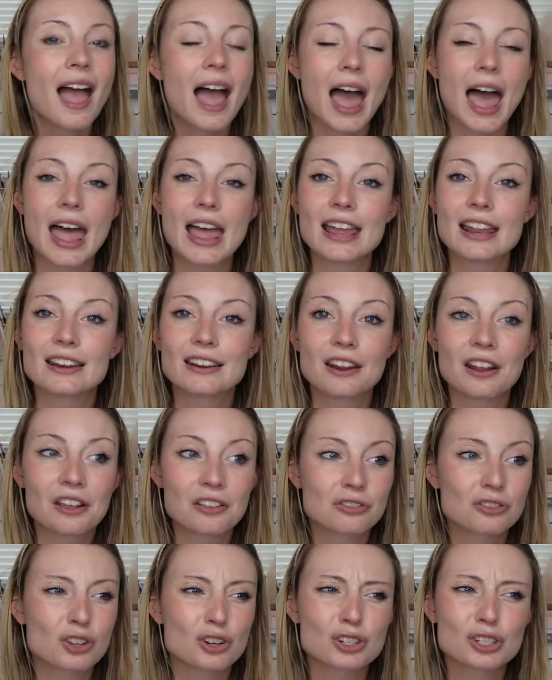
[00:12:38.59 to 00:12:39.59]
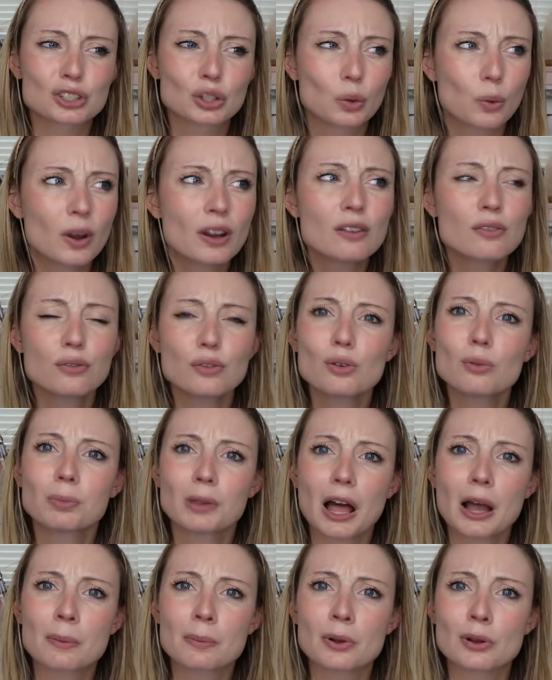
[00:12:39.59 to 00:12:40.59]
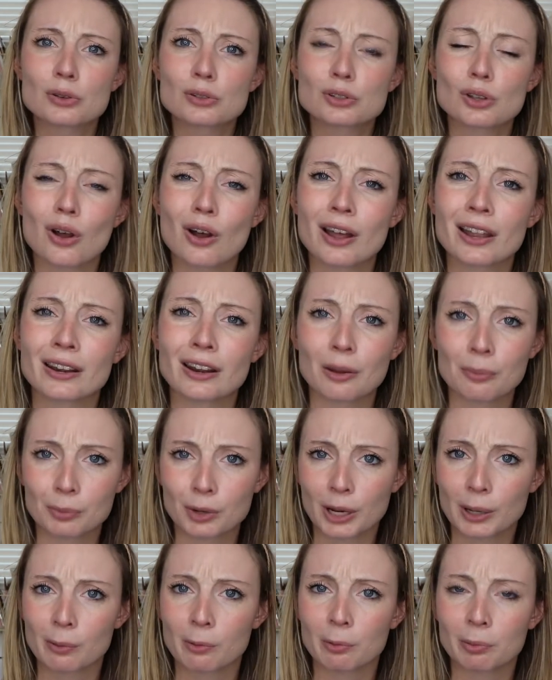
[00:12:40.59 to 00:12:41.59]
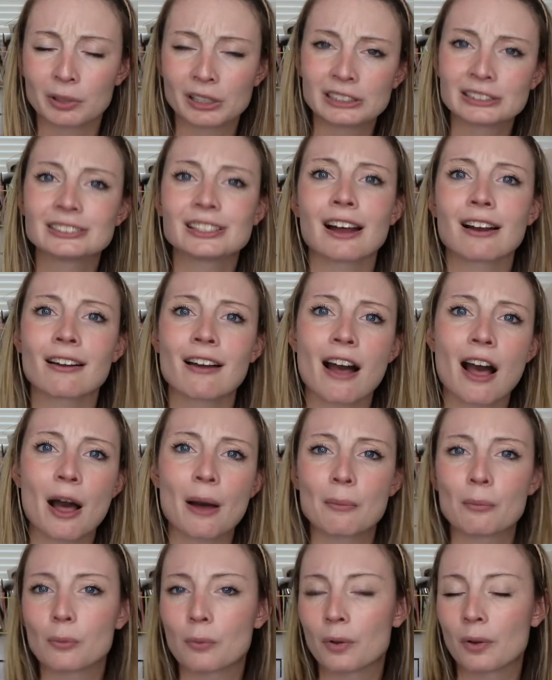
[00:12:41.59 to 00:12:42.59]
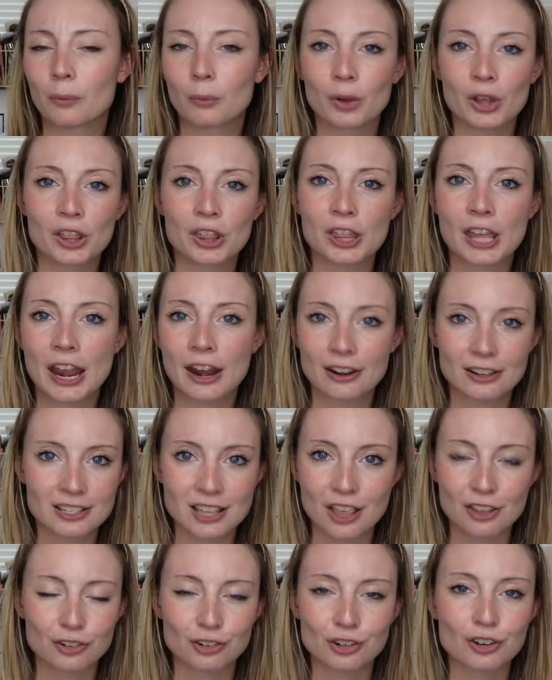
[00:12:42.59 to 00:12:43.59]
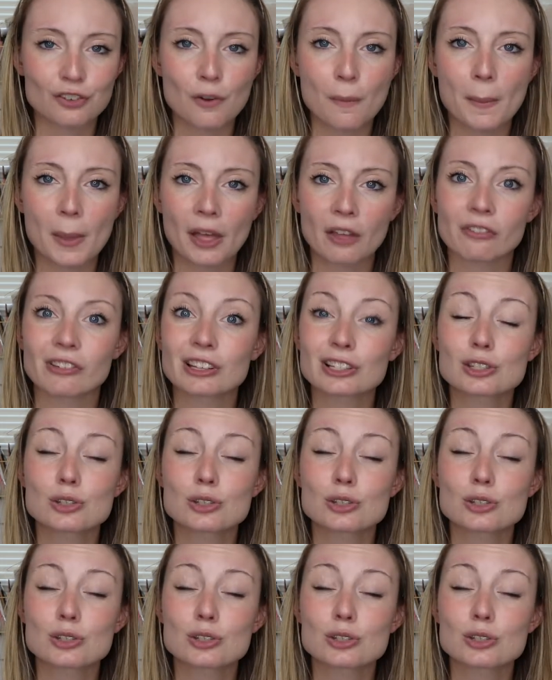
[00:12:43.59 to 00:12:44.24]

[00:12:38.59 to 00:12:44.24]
And there's quite a few blog posts on unbreakablebliss.com with hair accessories from Bellefixe.